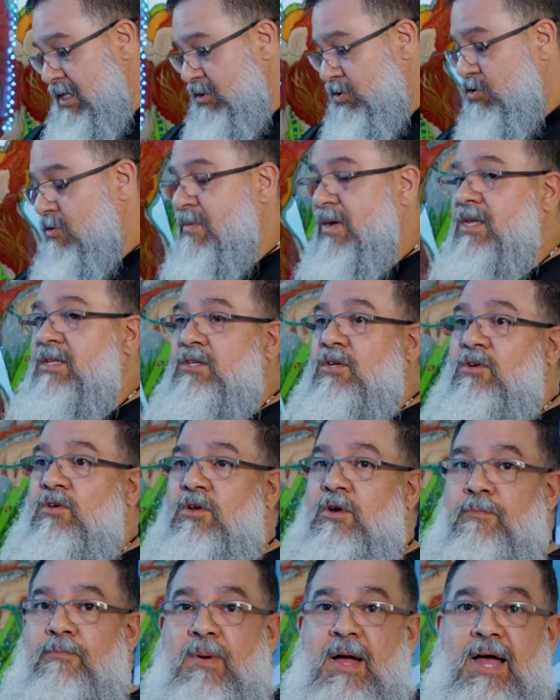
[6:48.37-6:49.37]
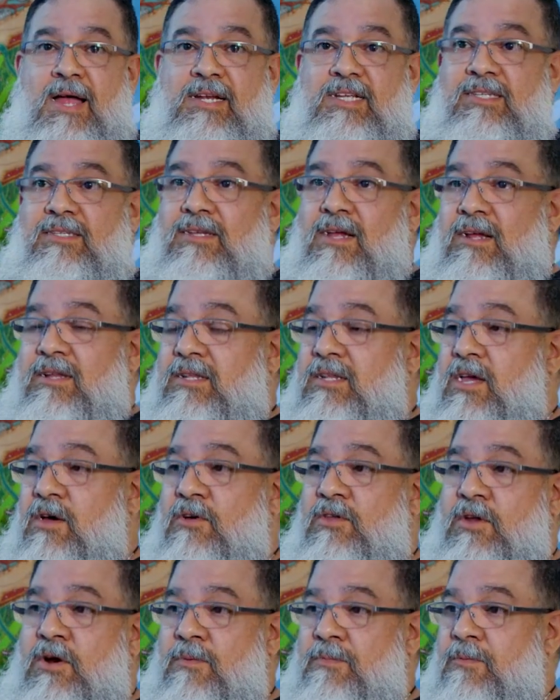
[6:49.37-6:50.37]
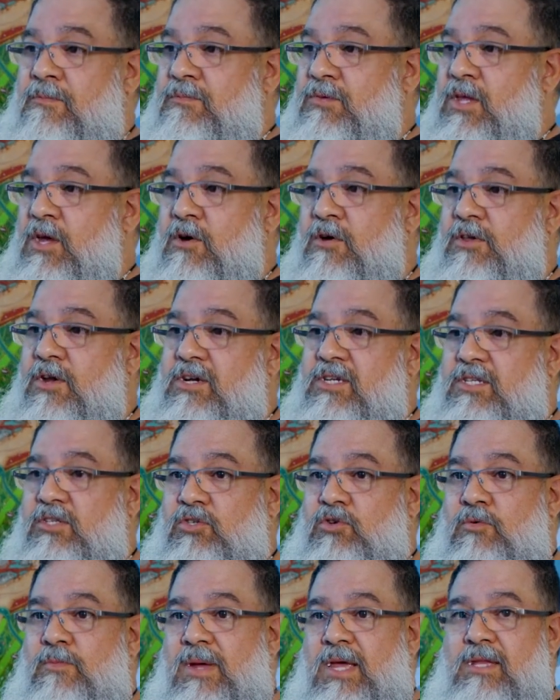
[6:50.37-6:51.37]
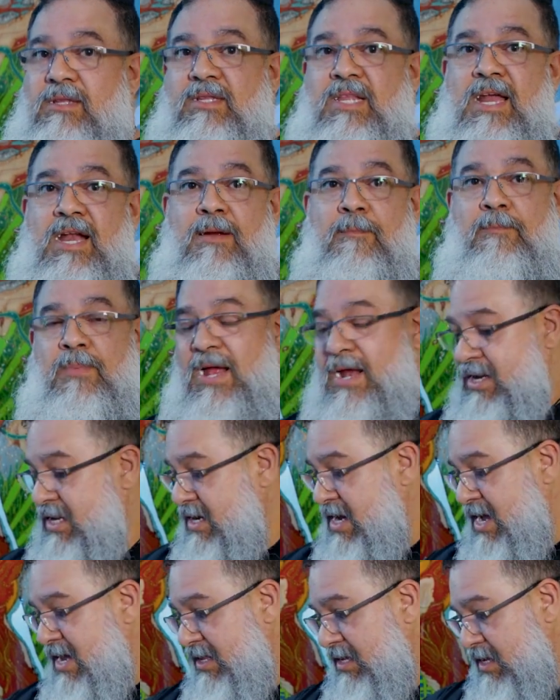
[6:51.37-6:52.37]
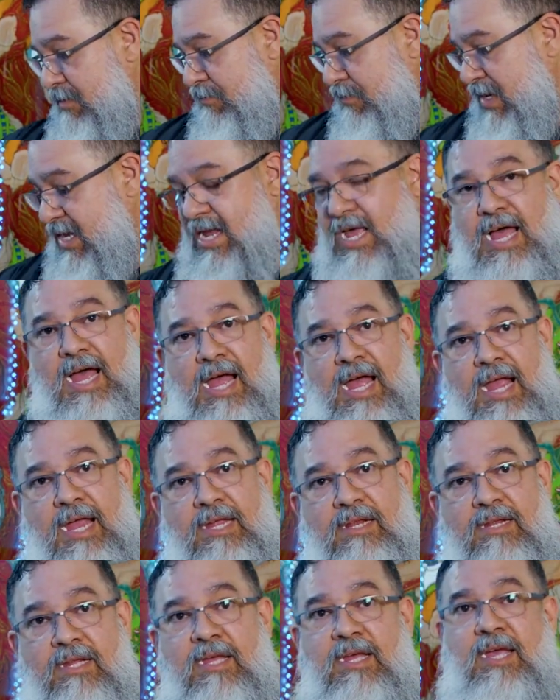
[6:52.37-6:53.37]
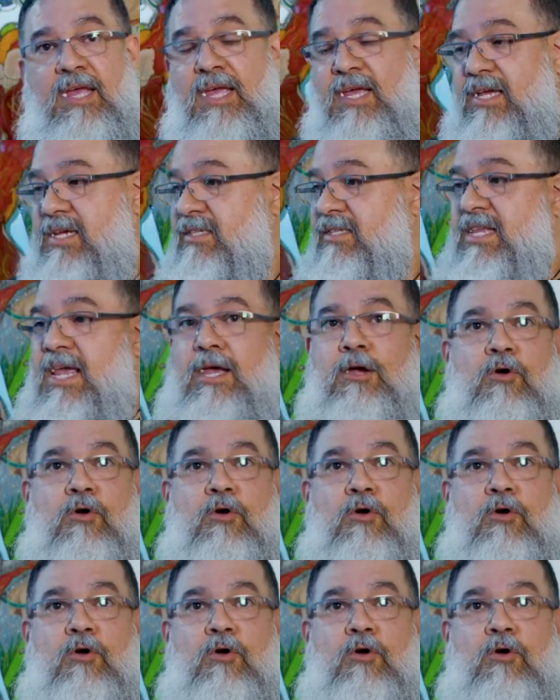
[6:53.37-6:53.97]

instrument. The other part is the other instrument that I'm planning adding behind is the